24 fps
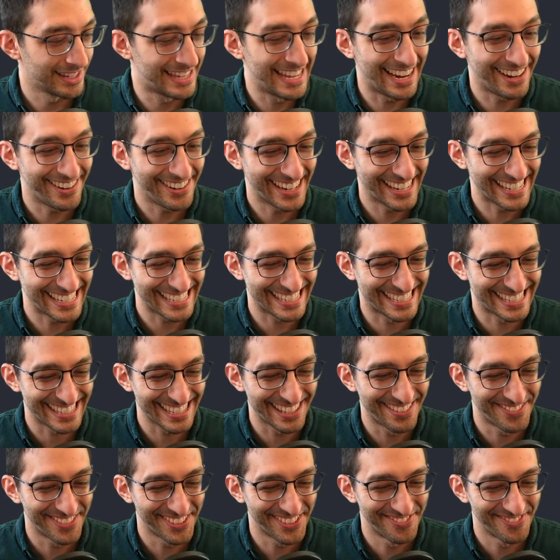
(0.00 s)
Now I can
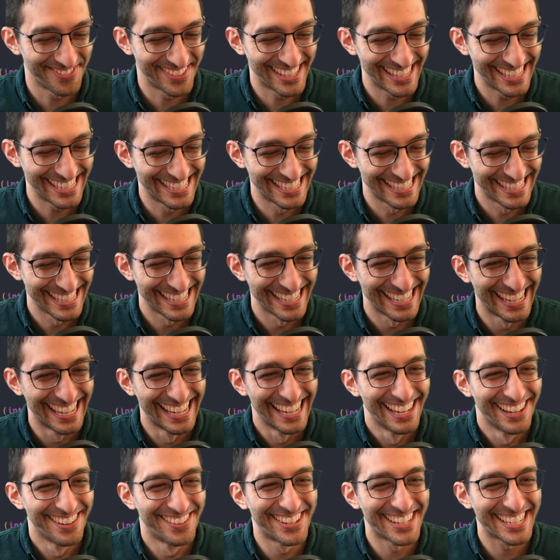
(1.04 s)
sleep in peace
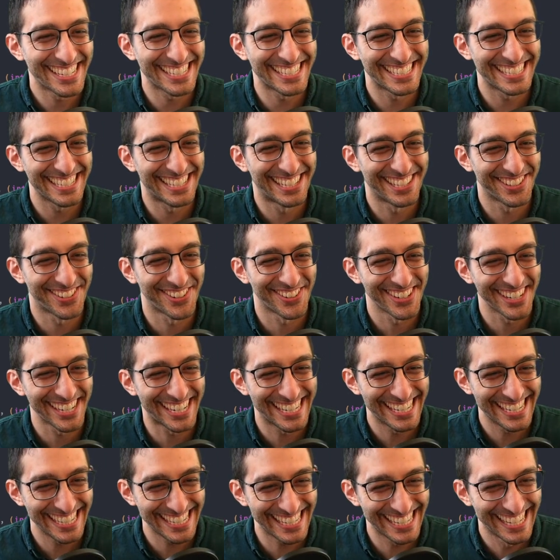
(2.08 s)
because this is
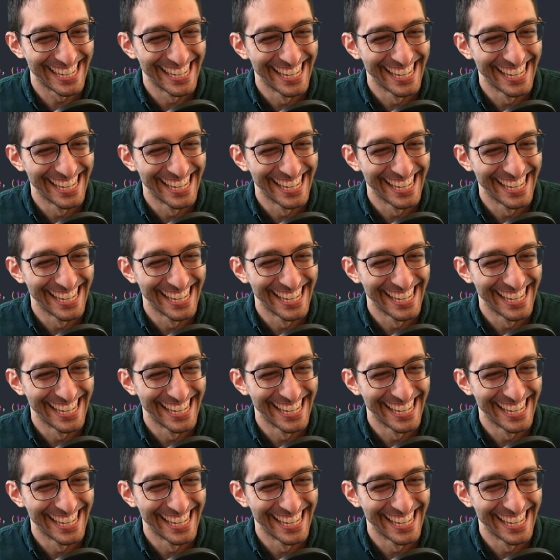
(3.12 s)
working.